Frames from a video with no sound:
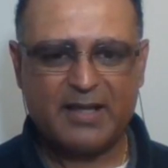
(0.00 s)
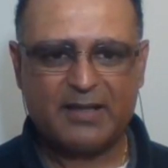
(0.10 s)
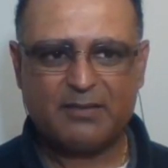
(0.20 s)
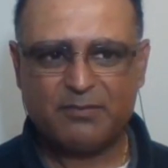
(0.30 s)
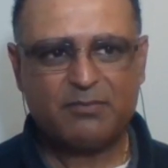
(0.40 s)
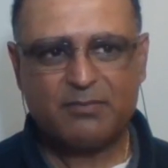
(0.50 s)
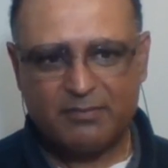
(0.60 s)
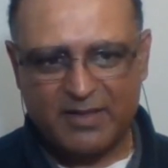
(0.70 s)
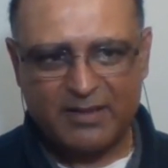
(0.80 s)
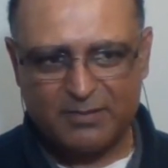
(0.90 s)
And
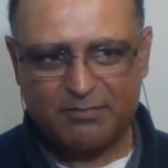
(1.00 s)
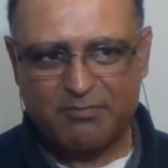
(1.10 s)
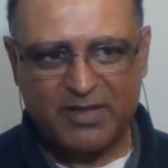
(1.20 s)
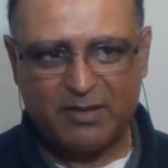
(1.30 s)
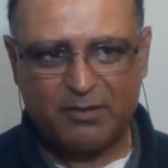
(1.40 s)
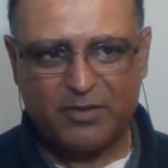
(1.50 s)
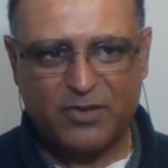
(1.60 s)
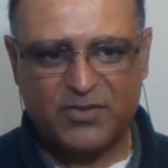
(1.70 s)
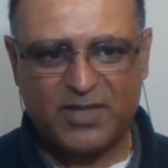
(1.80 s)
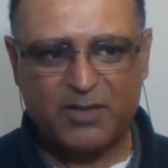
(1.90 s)
that's,
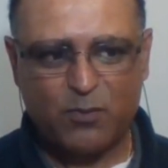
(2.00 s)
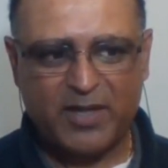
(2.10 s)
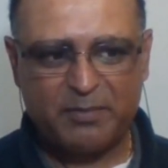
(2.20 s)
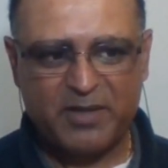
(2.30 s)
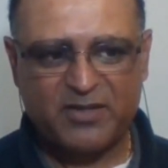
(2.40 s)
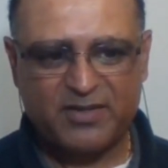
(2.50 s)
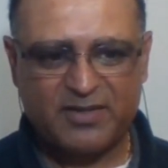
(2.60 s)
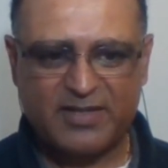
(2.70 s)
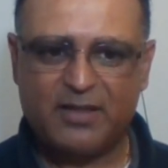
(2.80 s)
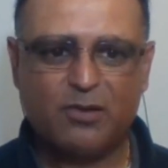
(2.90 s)
usually why
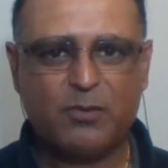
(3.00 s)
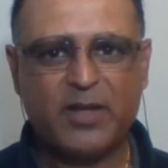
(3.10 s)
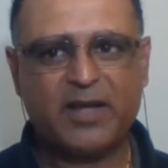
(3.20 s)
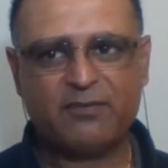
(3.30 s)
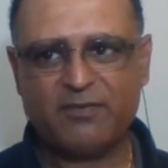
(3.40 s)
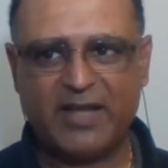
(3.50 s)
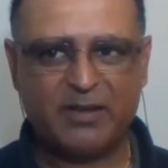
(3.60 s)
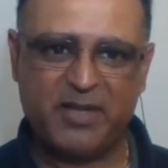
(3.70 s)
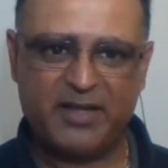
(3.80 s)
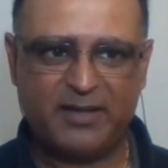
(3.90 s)
patients say, oh, we have
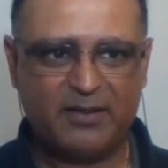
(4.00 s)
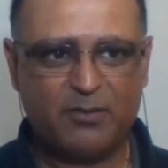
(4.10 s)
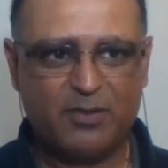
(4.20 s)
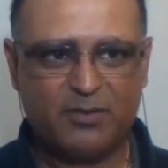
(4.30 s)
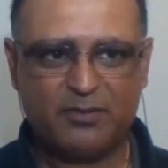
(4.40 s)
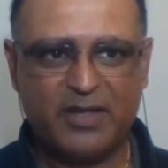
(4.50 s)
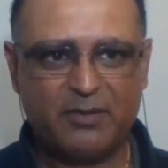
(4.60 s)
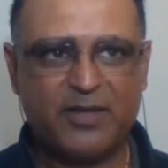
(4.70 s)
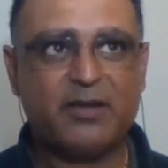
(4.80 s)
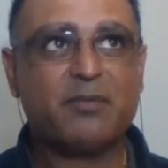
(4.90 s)
neck pain or
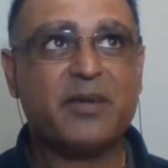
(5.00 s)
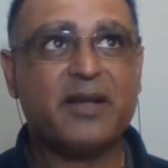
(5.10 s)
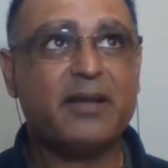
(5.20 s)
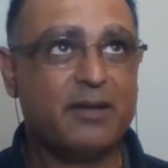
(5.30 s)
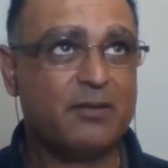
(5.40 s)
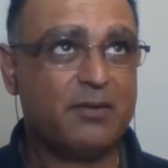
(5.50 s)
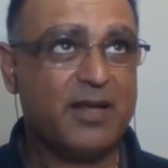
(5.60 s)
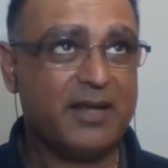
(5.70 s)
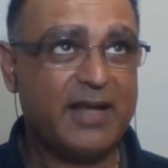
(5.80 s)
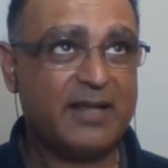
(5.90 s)
ear pain
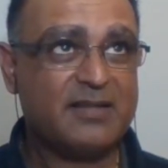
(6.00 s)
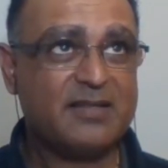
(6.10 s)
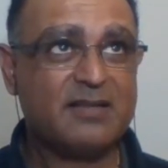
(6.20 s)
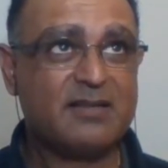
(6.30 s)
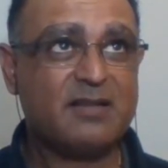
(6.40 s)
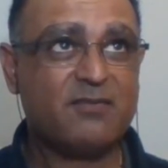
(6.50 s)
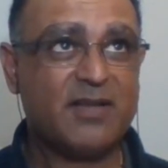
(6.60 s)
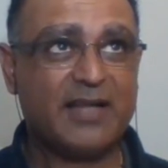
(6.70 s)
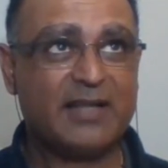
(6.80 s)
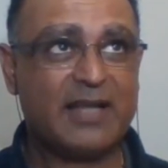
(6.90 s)
or headache or
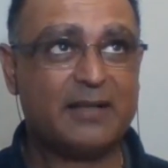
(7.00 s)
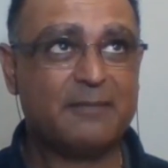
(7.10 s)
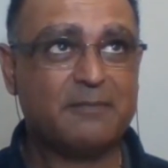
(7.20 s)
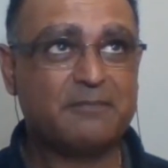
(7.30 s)
something like that.